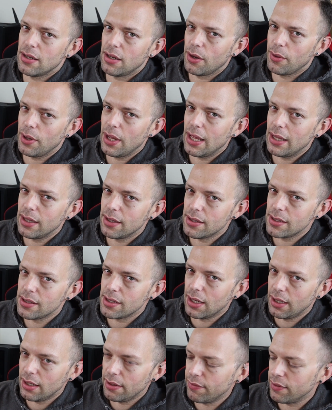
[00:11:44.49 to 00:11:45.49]
You know, it
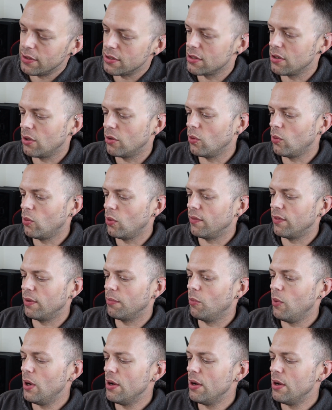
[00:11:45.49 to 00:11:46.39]
delivers on all of them.